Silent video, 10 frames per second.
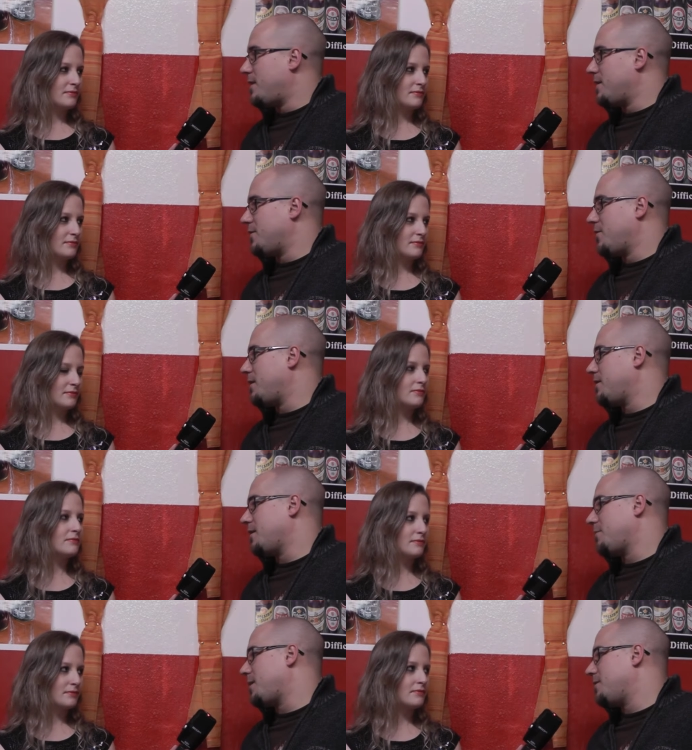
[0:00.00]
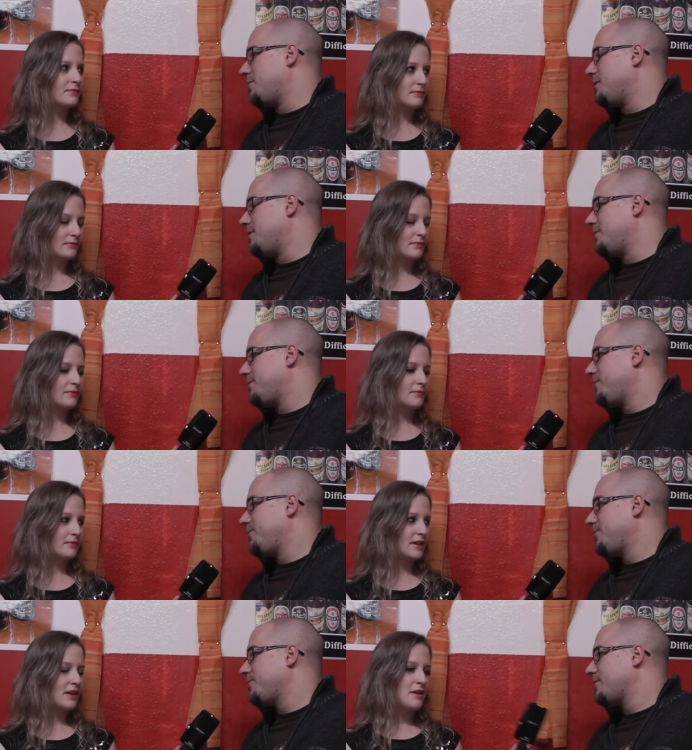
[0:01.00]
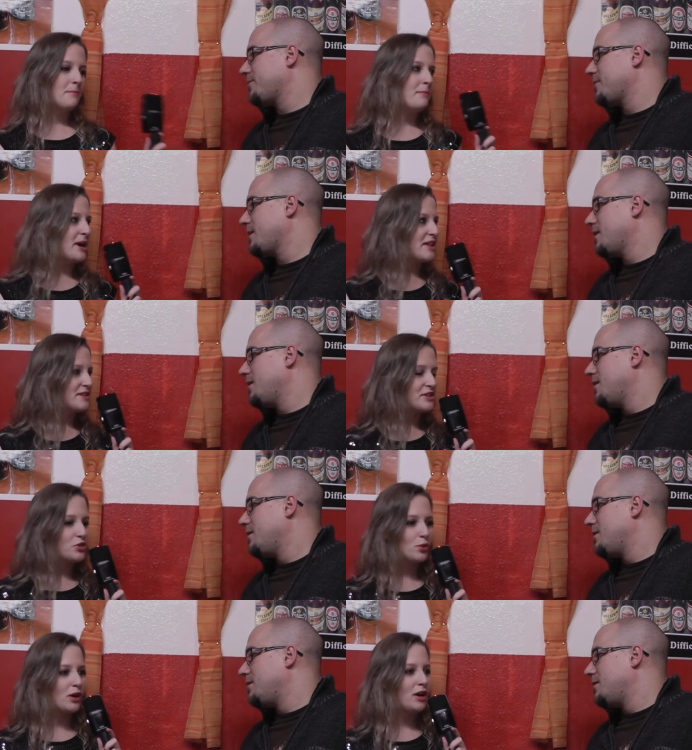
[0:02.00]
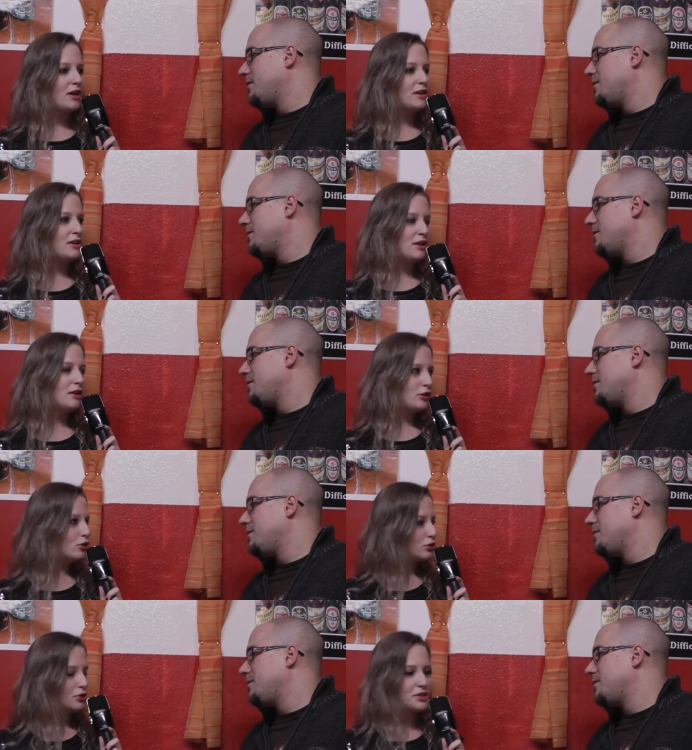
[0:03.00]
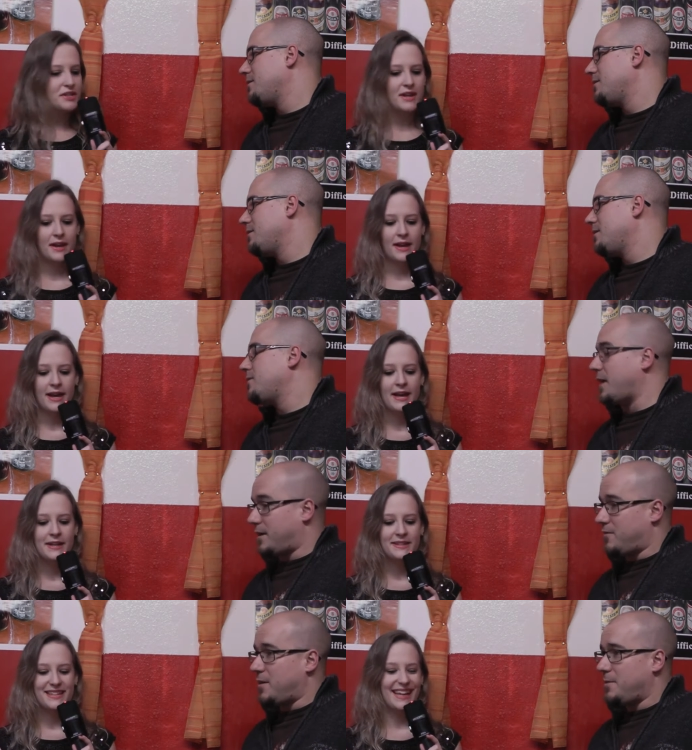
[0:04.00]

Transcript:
Speaker 1: I don't know anything about it. But
Speaker 2: but I think you all uh, look good. and